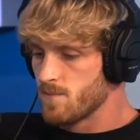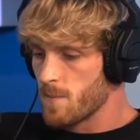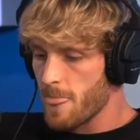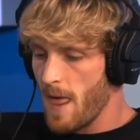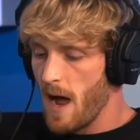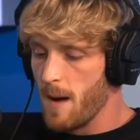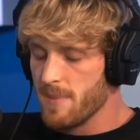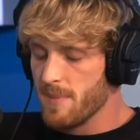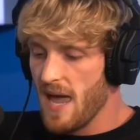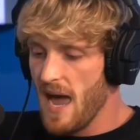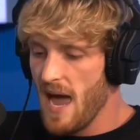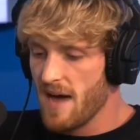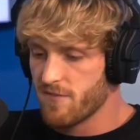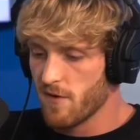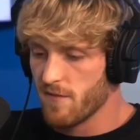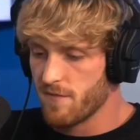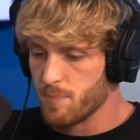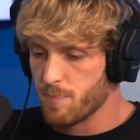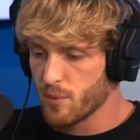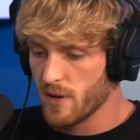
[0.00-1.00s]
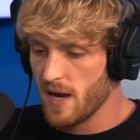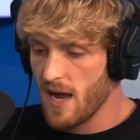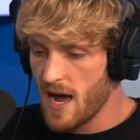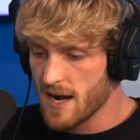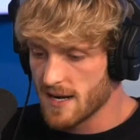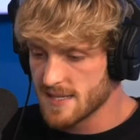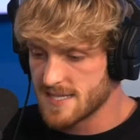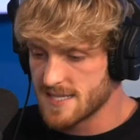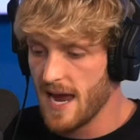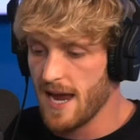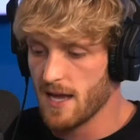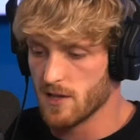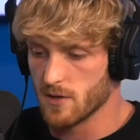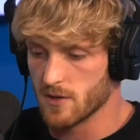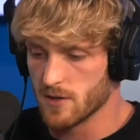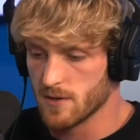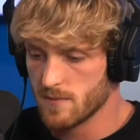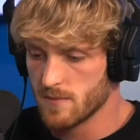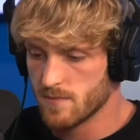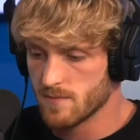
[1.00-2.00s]
On behalf of Breonna
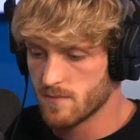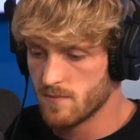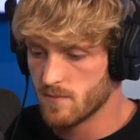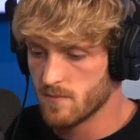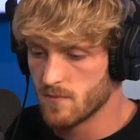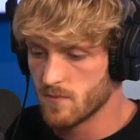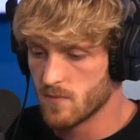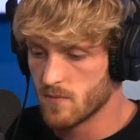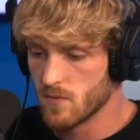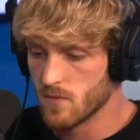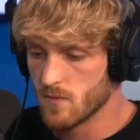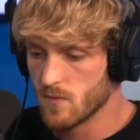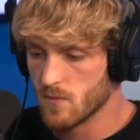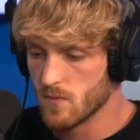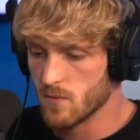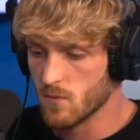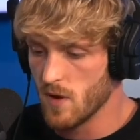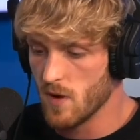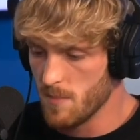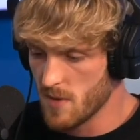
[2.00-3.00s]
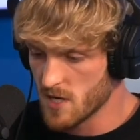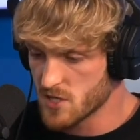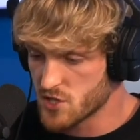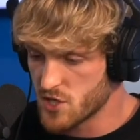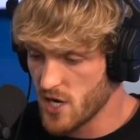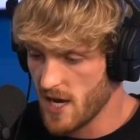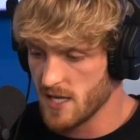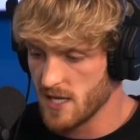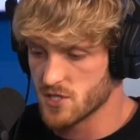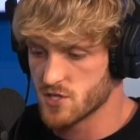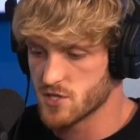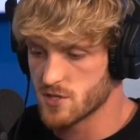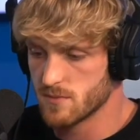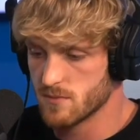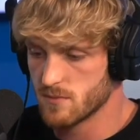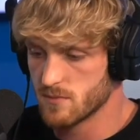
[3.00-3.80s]
Taylor, we must change.